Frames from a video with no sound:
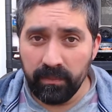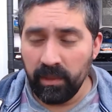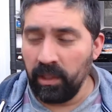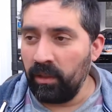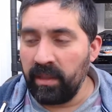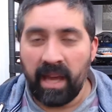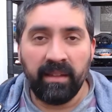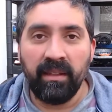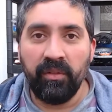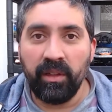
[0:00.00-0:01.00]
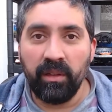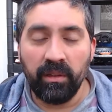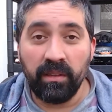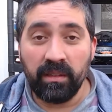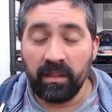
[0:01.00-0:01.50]
that
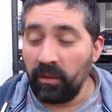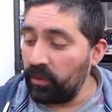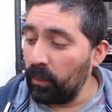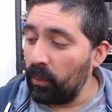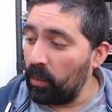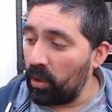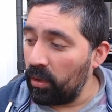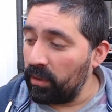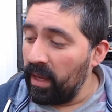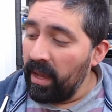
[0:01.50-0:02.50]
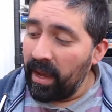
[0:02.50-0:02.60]
difficult stuff to walk on.